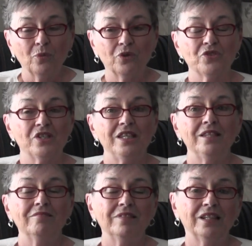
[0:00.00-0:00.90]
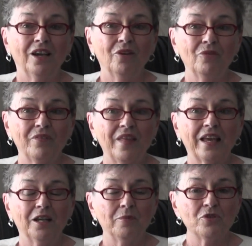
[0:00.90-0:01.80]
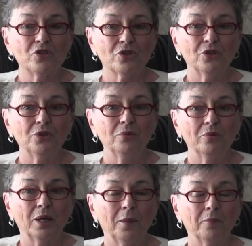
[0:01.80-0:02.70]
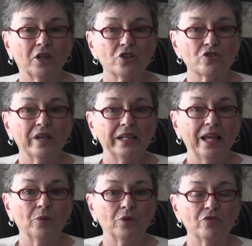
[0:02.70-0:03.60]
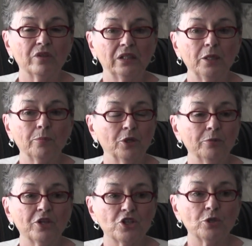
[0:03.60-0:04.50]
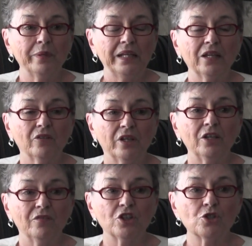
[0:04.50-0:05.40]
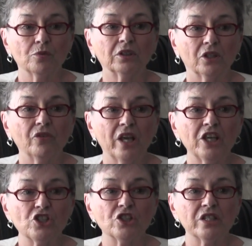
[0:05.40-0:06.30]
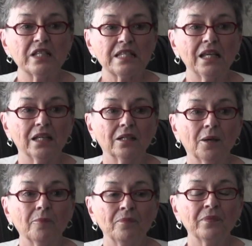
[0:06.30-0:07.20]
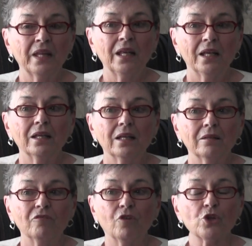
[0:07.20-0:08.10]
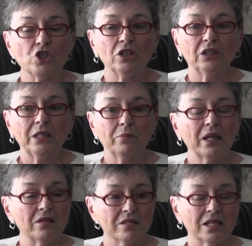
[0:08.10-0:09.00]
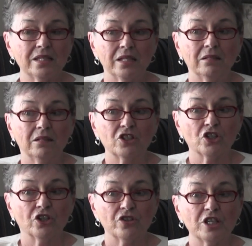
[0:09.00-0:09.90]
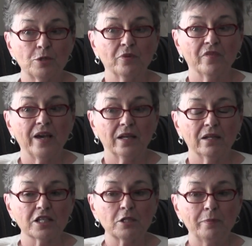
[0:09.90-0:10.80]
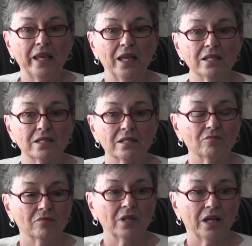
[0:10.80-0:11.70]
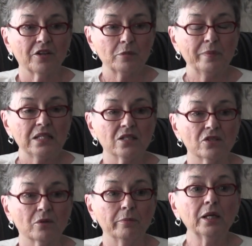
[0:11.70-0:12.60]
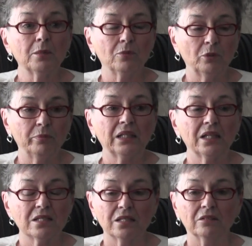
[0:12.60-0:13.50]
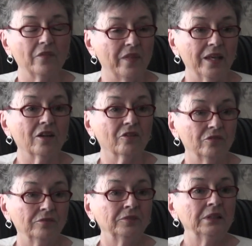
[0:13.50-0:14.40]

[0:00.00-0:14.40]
We'll see, you know, if that comes through, because right now we really are pretty much depending on individual donations. And fortunately, because I said the church has provided us space, our expenses are minimal, but they still are there.